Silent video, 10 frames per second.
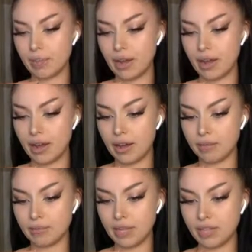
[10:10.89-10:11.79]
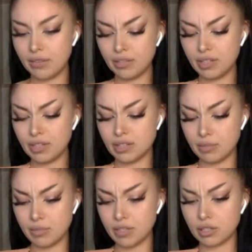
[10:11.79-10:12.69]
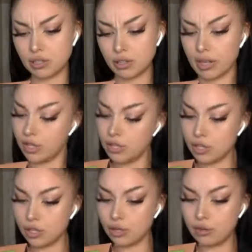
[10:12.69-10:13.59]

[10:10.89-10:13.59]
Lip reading: but that definitely is something to look into.